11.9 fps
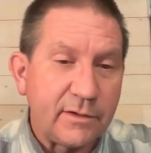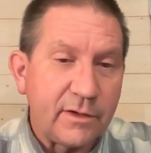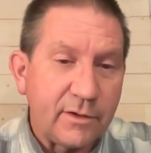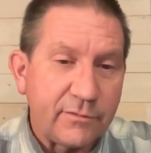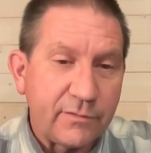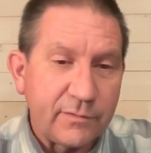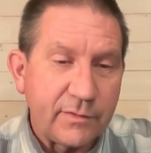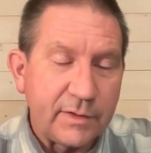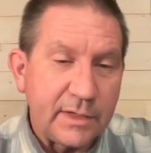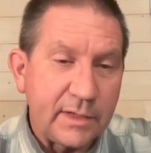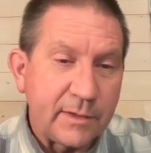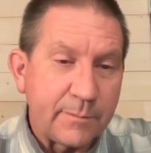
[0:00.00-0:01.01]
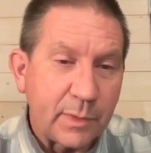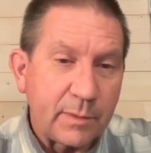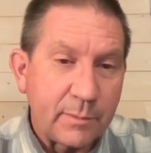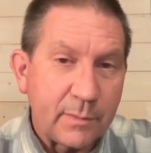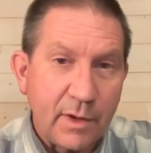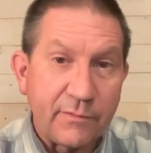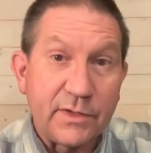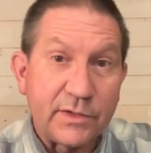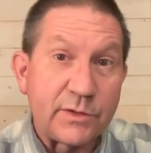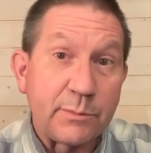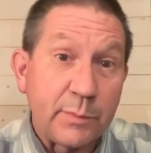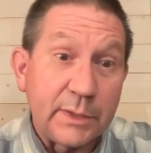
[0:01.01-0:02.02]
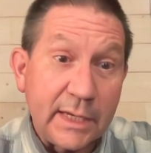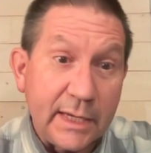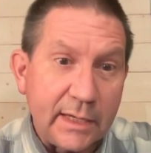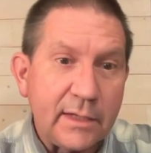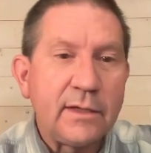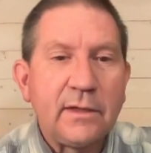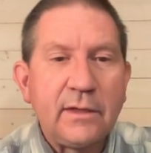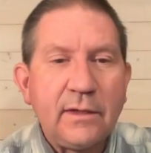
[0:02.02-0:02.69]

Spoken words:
of this play.